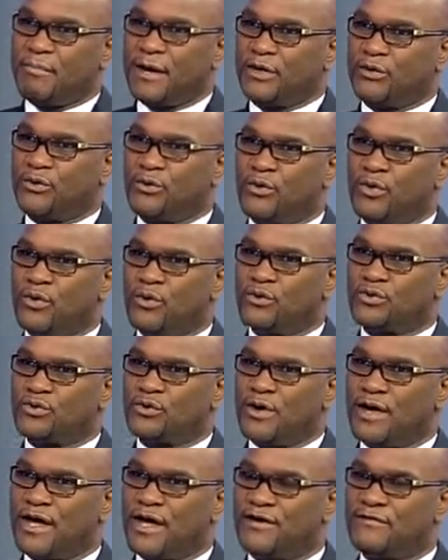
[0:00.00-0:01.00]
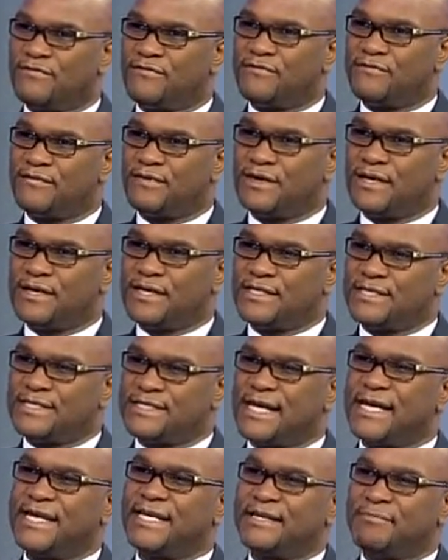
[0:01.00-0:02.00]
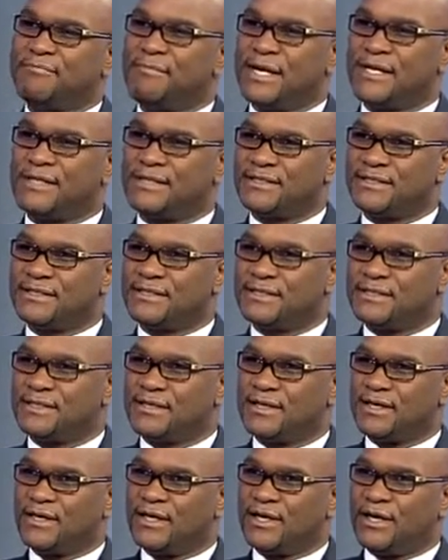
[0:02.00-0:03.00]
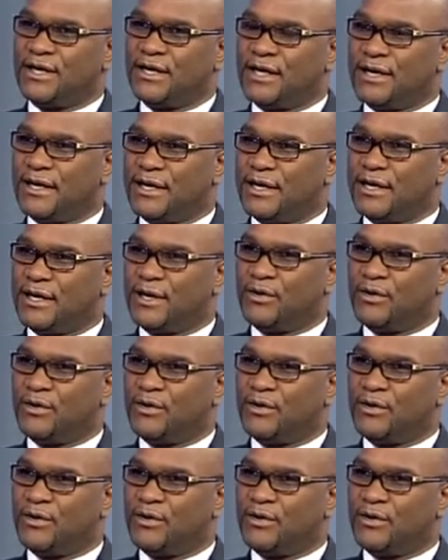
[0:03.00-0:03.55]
but you also have sentiments uh,